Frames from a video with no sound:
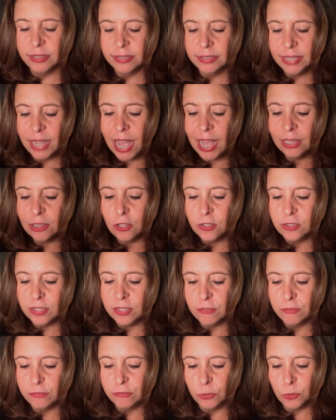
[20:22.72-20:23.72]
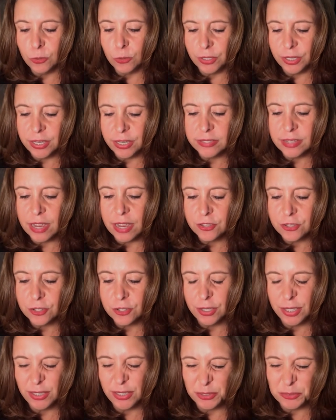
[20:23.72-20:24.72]
Dad looked at Floor, his eyes
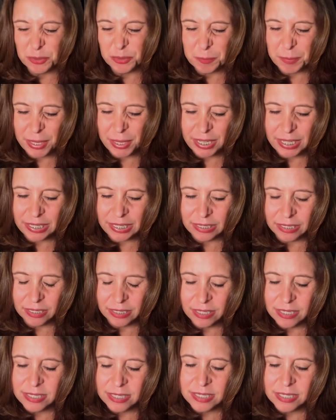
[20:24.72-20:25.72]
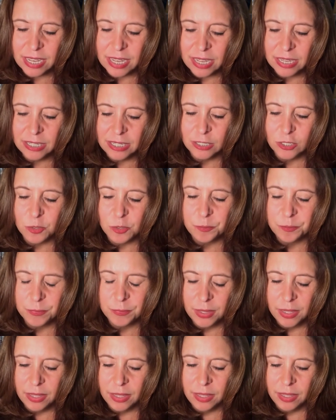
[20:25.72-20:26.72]
crinkled with pain. He said,
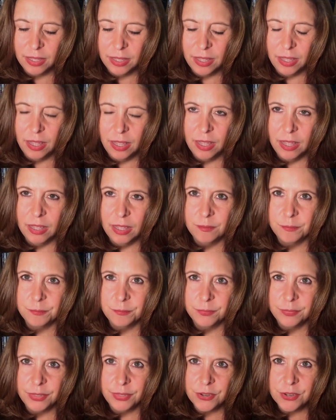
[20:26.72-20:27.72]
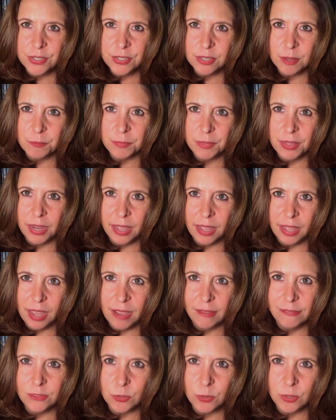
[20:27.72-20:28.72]
"There is something I
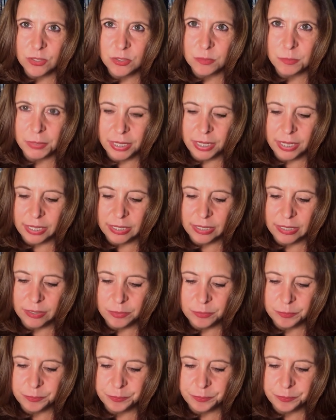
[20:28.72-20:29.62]
have to explain.